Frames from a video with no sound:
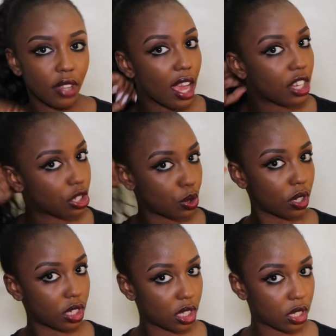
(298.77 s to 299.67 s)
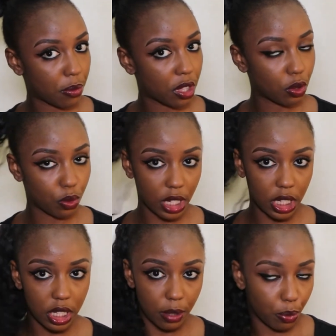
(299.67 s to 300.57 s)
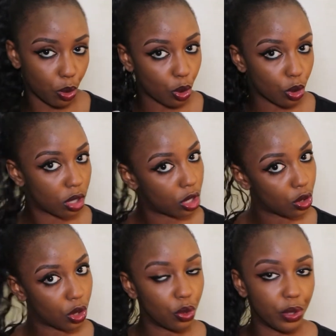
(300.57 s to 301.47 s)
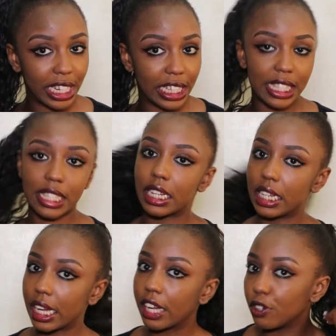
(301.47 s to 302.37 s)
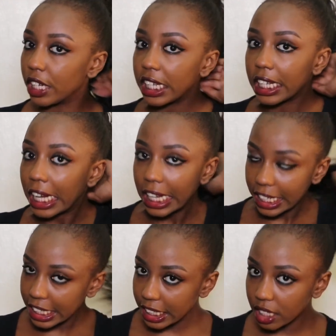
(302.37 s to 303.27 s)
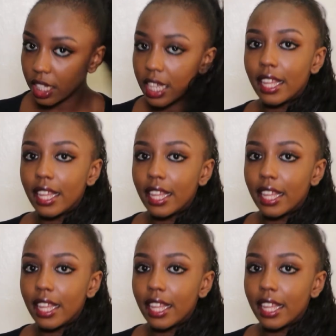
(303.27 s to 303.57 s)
I just wanted something really simple, really sleek, really clean.